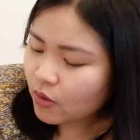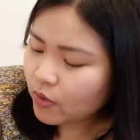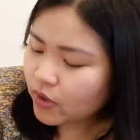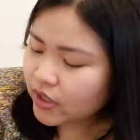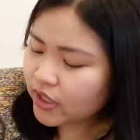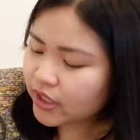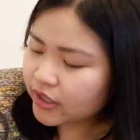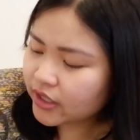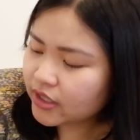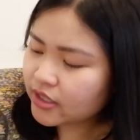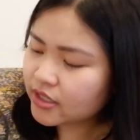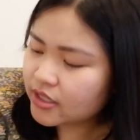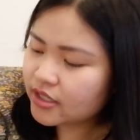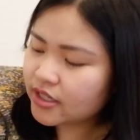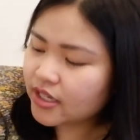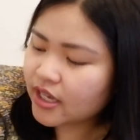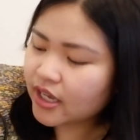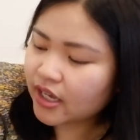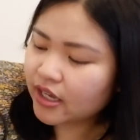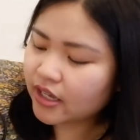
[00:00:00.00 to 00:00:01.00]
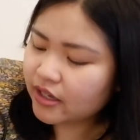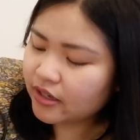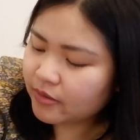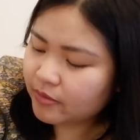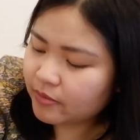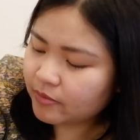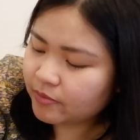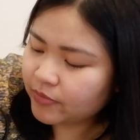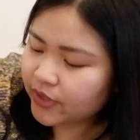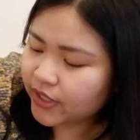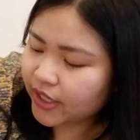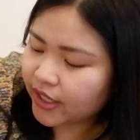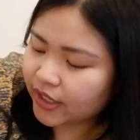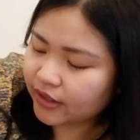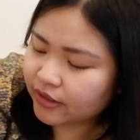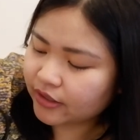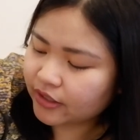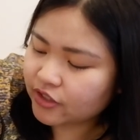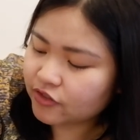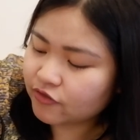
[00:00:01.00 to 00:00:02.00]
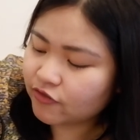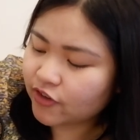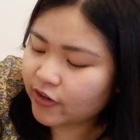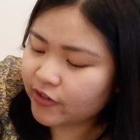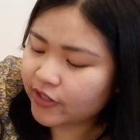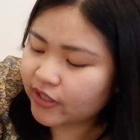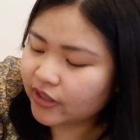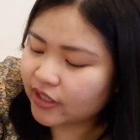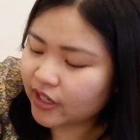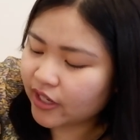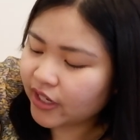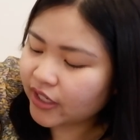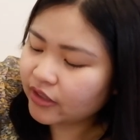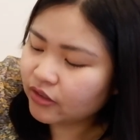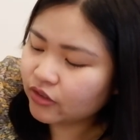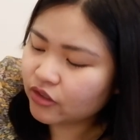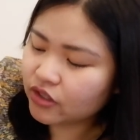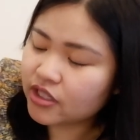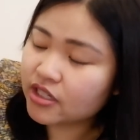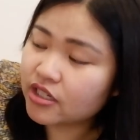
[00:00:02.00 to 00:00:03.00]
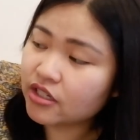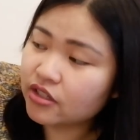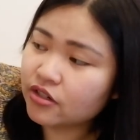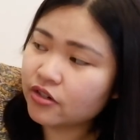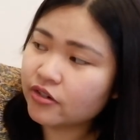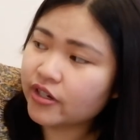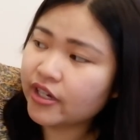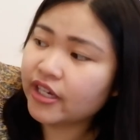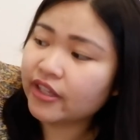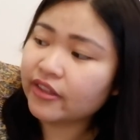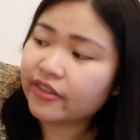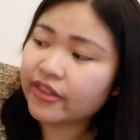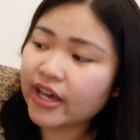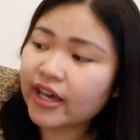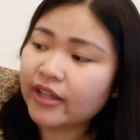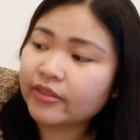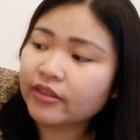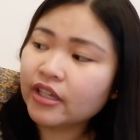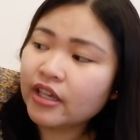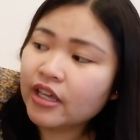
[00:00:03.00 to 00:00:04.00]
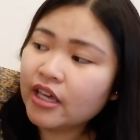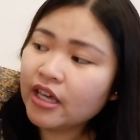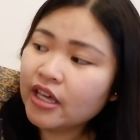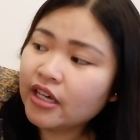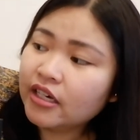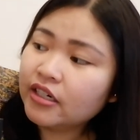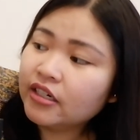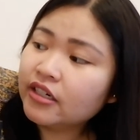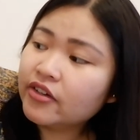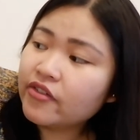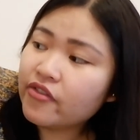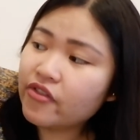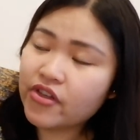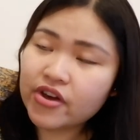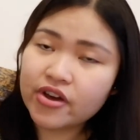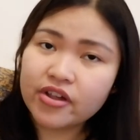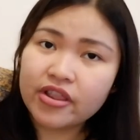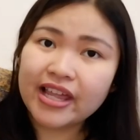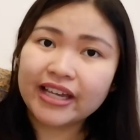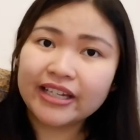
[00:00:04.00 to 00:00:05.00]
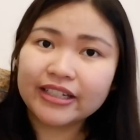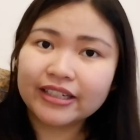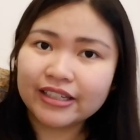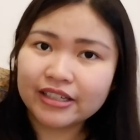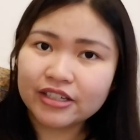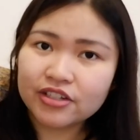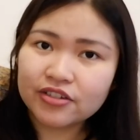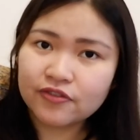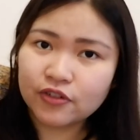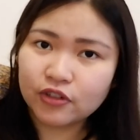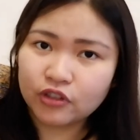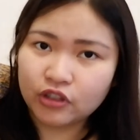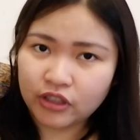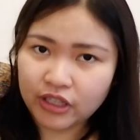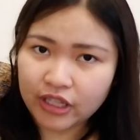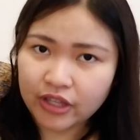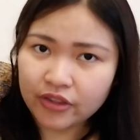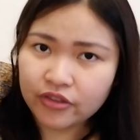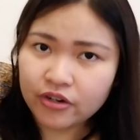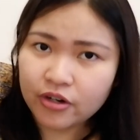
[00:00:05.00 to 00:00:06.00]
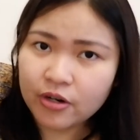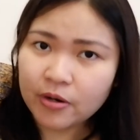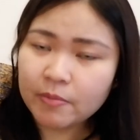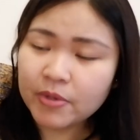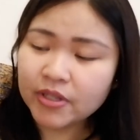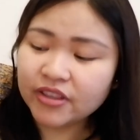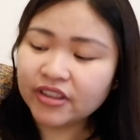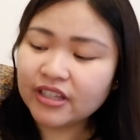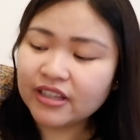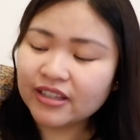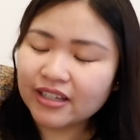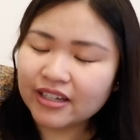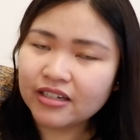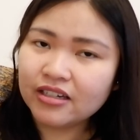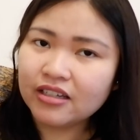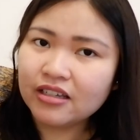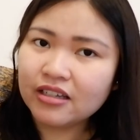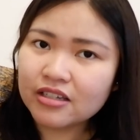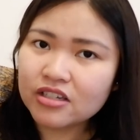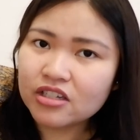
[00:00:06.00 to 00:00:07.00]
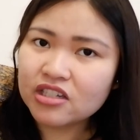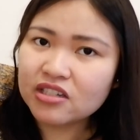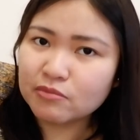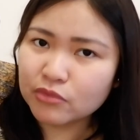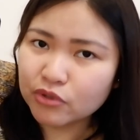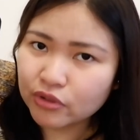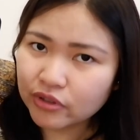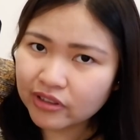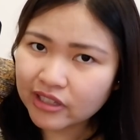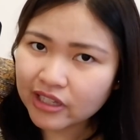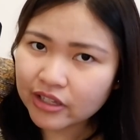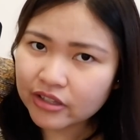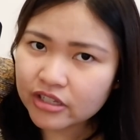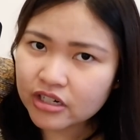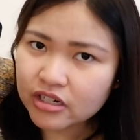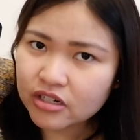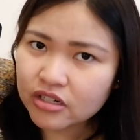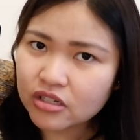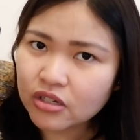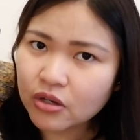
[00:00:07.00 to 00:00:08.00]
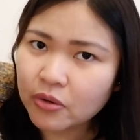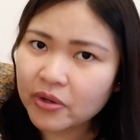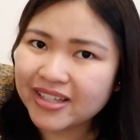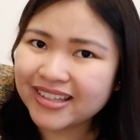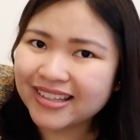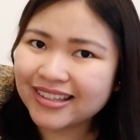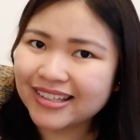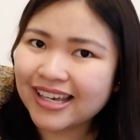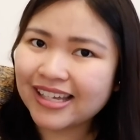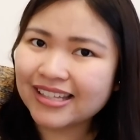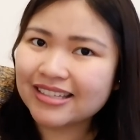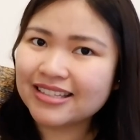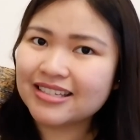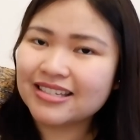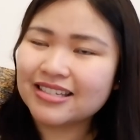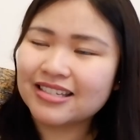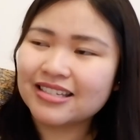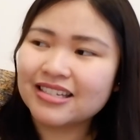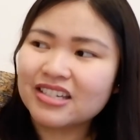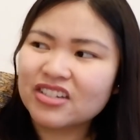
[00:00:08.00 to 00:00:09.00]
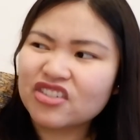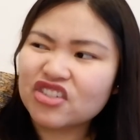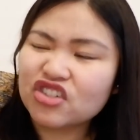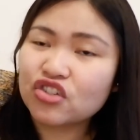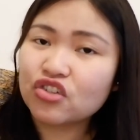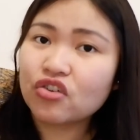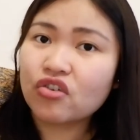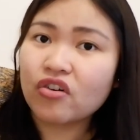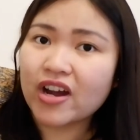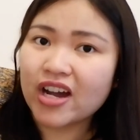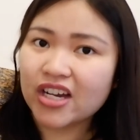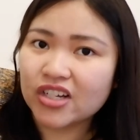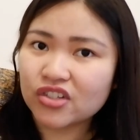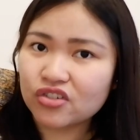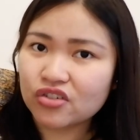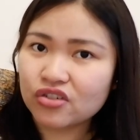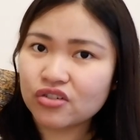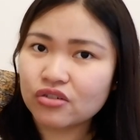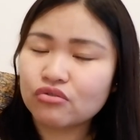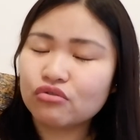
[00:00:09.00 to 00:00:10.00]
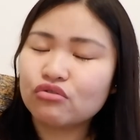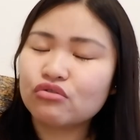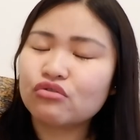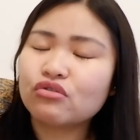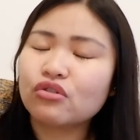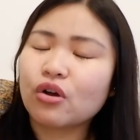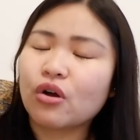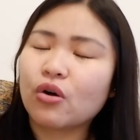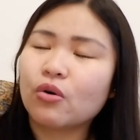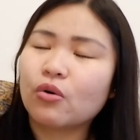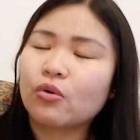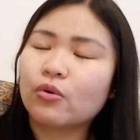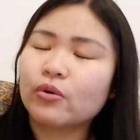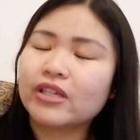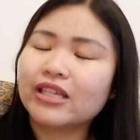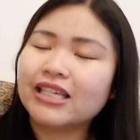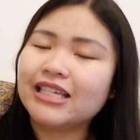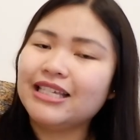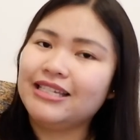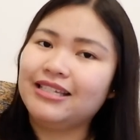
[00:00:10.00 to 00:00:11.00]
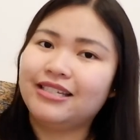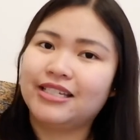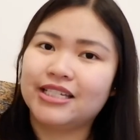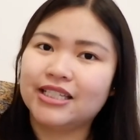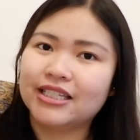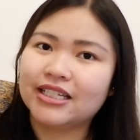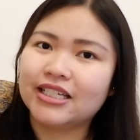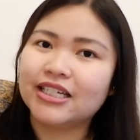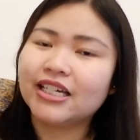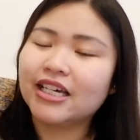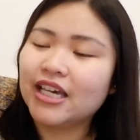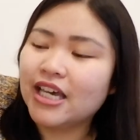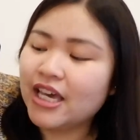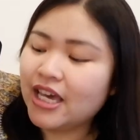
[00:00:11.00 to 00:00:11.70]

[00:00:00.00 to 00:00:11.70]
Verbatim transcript: Well, I did say that it's very light, considering that the lining is full on leather, but the lining is smooth leather, so it gets scratched so easily.